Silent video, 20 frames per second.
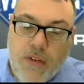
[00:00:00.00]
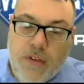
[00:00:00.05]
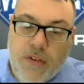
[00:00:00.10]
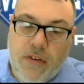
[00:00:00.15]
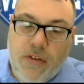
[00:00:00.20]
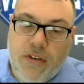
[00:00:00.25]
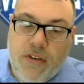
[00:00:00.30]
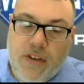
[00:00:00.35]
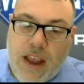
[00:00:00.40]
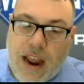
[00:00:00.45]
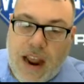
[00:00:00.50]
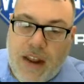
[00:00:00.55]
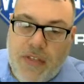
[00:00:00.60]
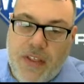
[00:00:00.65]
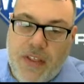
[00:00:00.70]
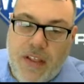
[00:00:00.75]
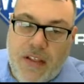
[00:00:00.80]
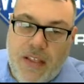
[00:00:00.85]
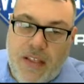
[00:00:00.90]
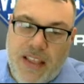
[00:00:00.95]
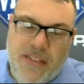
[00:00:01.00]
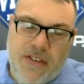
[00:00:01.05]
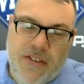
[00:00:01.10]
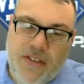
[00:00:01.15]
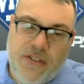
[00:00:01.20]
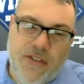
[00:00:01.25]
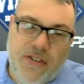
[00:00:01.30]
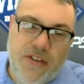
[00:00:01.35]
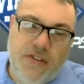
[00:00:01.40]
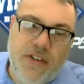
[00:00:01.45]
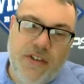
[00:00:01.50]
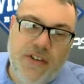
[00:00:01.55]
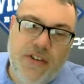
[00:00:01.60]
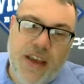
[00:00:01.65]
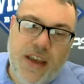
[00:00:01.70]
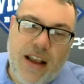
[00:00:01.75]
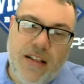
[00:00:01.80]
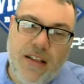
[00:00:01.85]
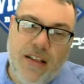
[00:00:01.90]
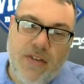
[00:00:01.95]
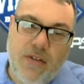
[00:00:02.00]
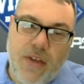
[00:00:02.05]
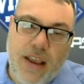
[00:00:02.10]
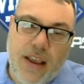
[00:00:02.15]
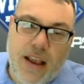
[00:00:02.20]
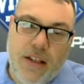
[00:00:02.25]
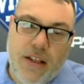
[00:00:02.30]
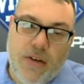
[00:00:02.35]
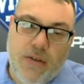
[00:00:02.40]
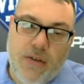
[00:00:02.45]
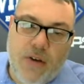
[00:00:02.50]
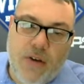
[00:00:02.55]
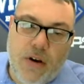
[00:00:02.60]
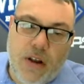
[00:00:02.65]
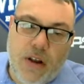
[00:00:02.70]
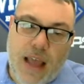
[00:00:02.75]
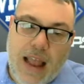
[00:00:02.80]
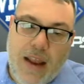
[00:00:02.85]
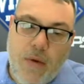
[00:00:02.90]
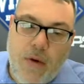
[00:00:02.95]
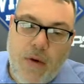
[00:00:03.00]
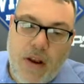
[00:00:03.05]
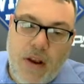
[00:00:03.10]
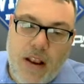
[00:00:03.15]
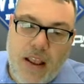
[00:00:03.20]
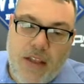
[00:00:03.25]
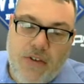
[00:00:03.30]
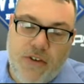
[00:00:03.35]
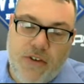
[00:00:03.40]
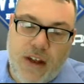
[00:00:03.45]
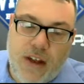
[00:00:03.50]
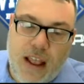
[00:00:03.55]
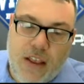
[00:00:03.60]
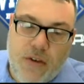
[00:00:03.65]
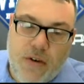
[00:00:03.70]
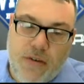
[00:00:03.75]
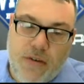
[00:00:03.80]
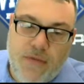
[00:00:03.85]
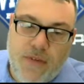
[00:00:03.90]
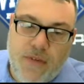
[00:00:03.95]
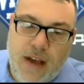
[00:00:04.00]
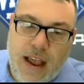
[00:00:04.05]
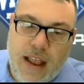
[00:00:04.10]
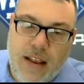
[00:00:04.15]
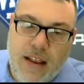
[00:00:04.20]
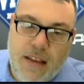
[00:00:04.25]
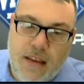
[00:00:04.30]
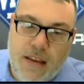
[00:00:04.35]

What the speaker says: Well, so Jonathan, the list is just a checklist. All you got to do is go to anywhere on the internet. You can